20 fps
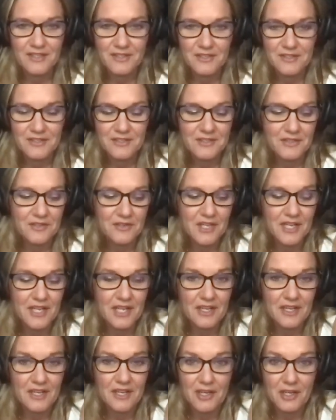So then I
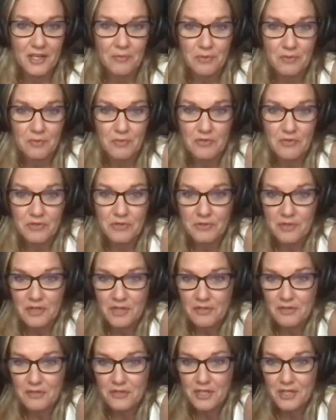got up and moved to
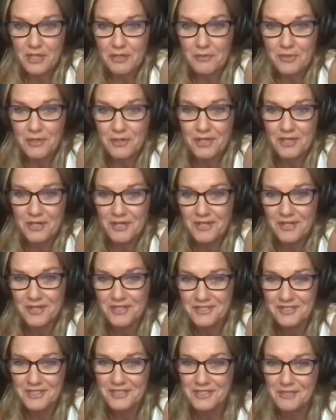another table
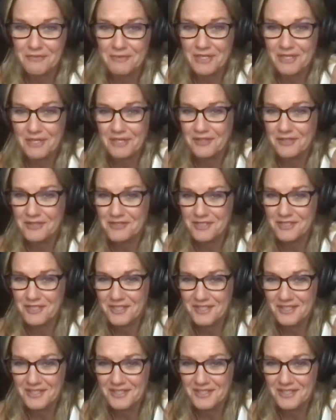just to be closer.